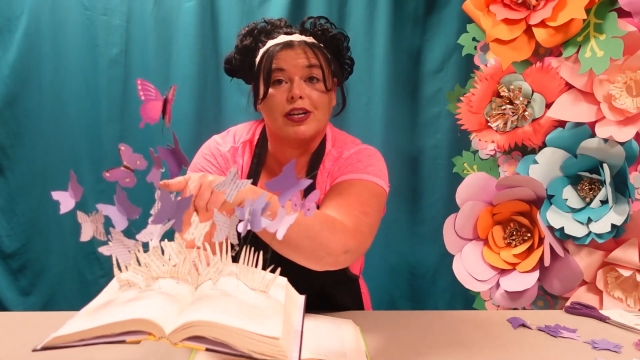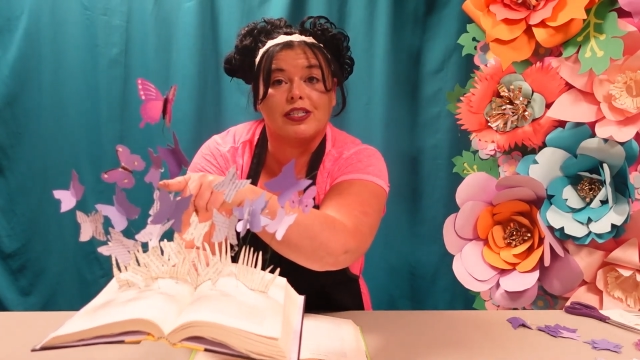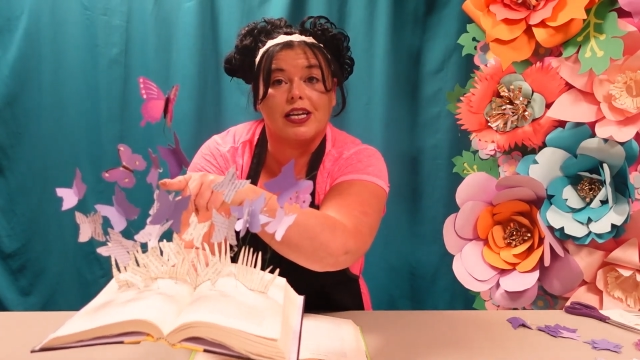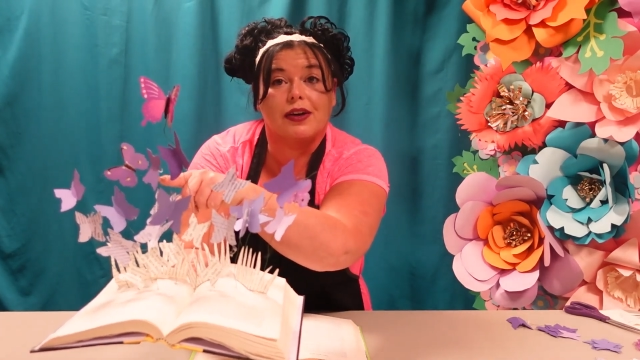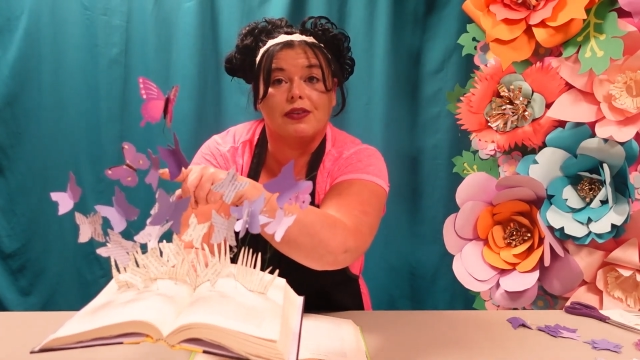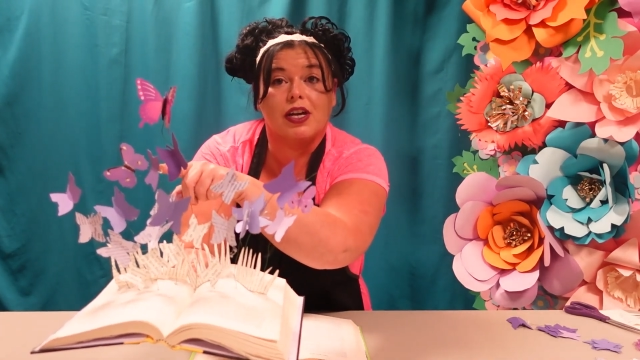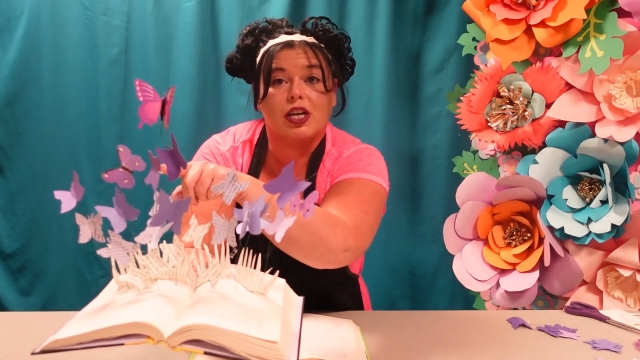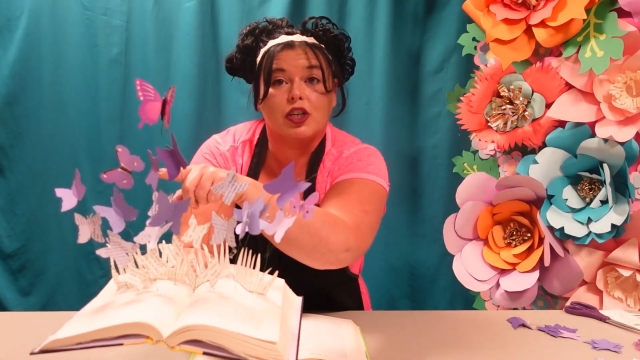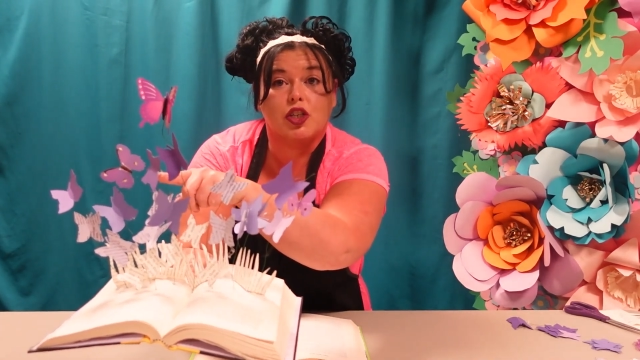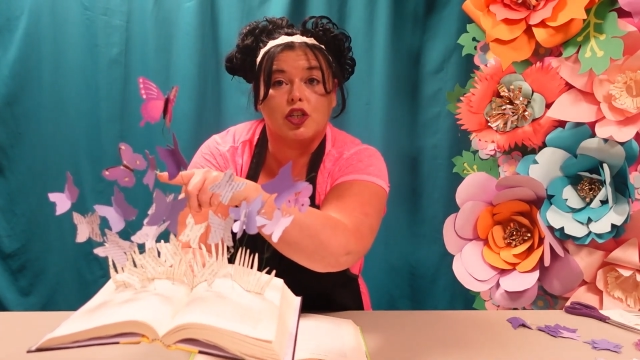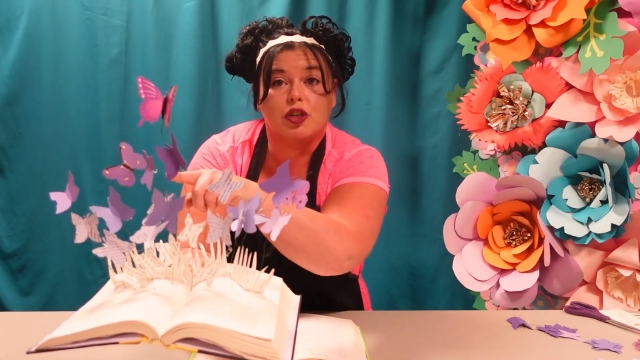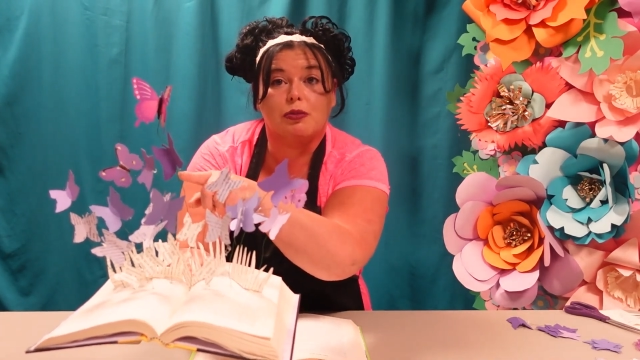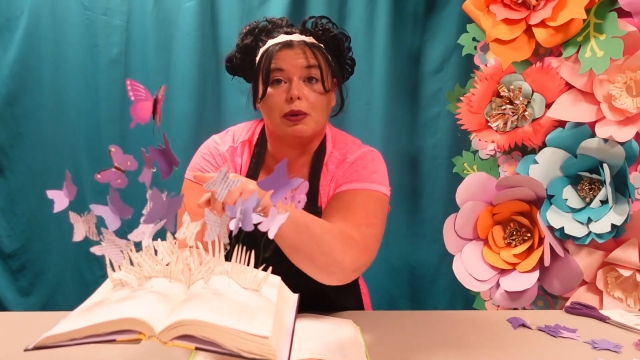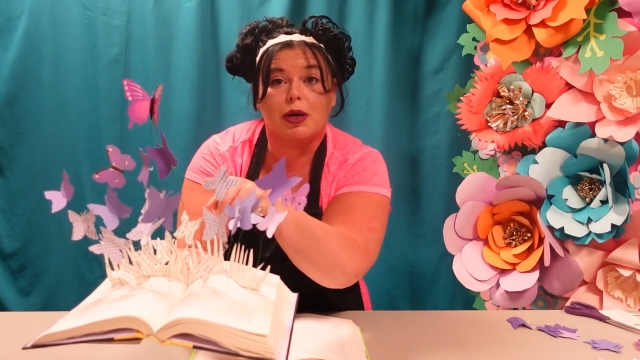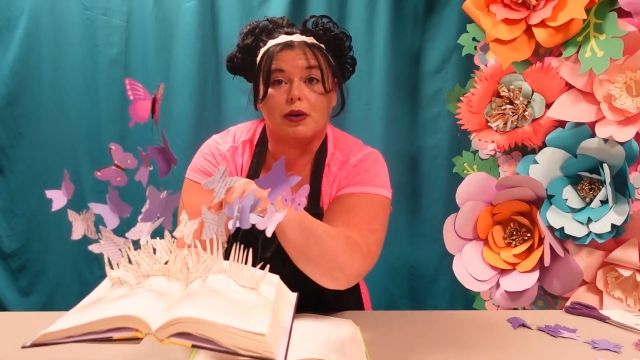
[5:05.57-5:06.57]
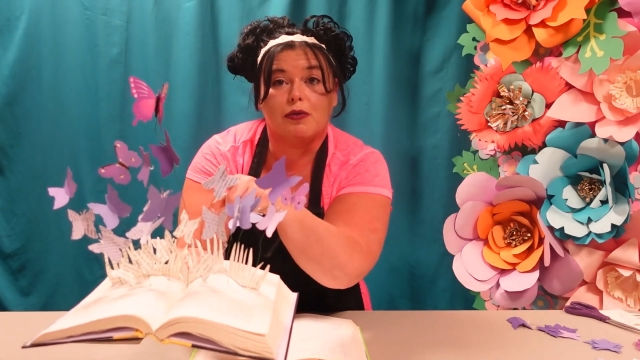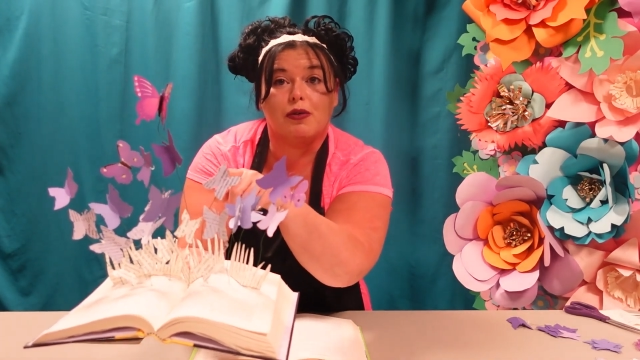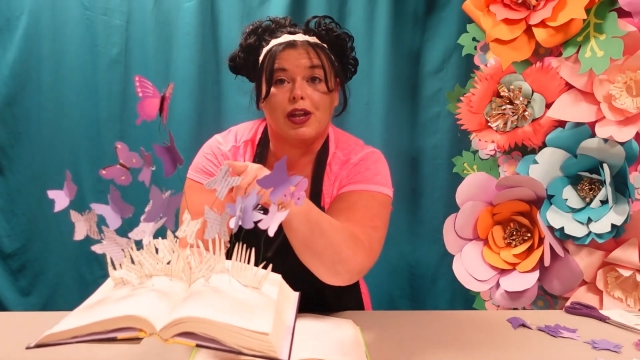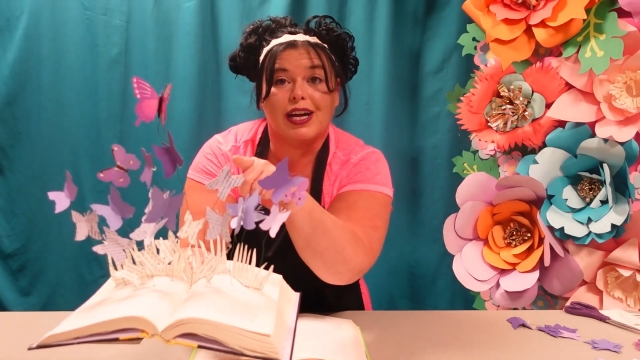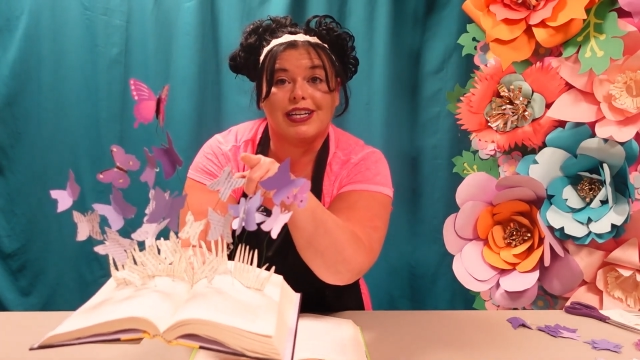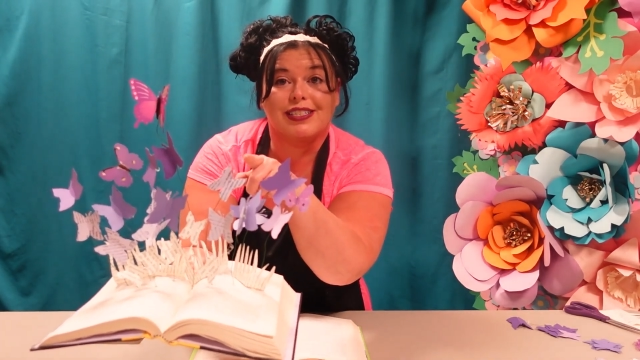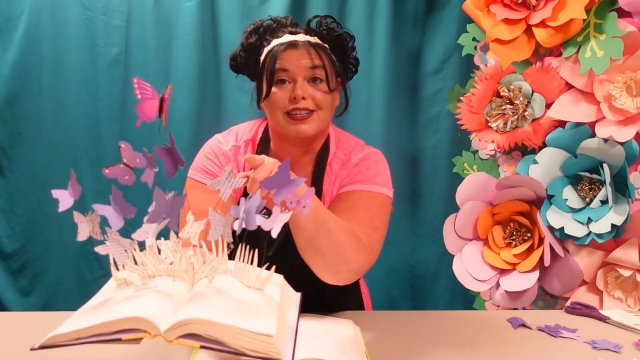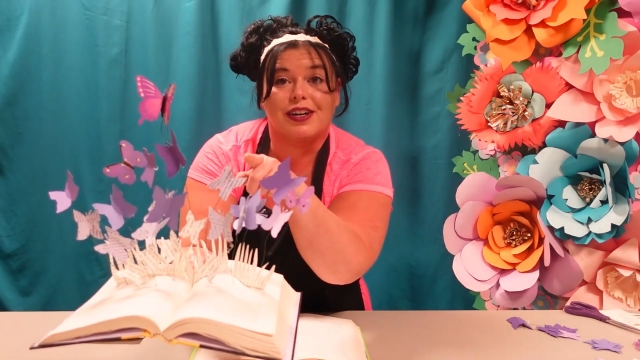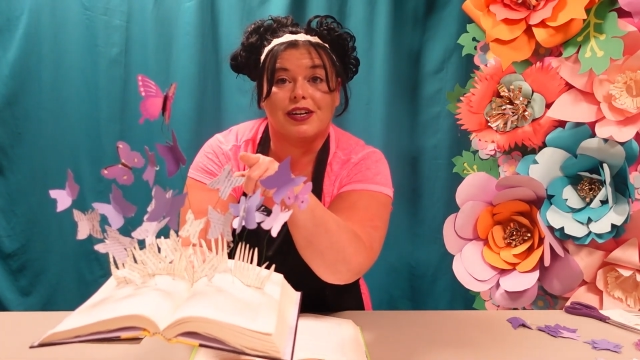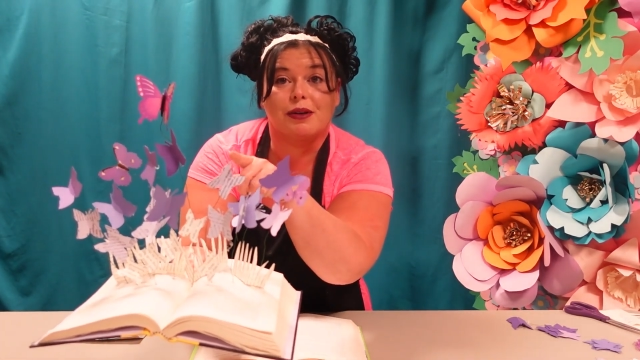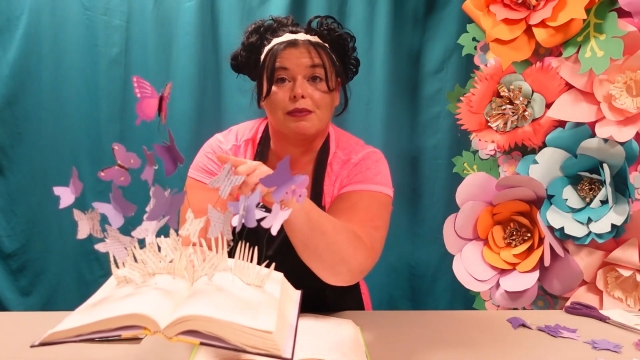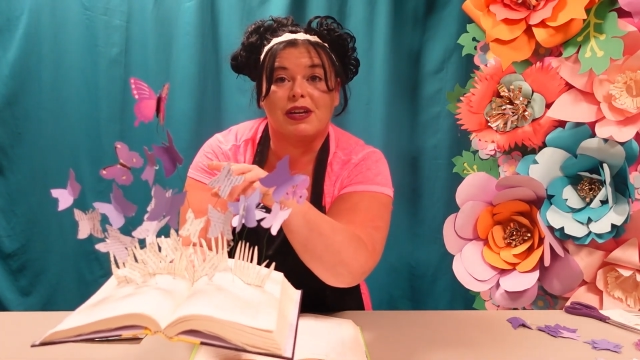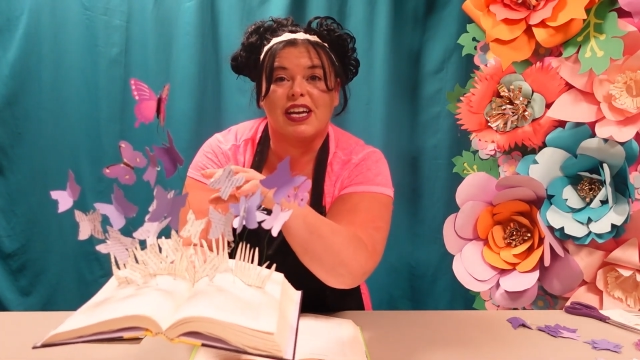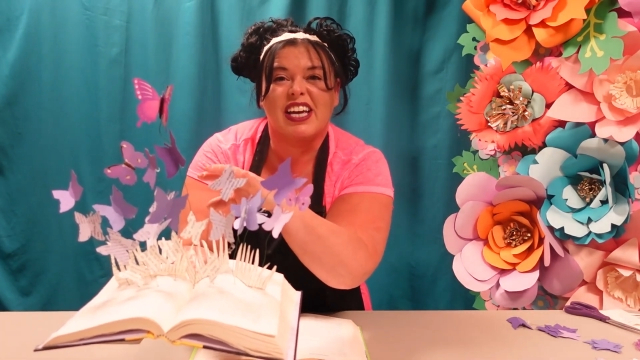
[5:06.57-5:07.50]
have 2 butterflies on them,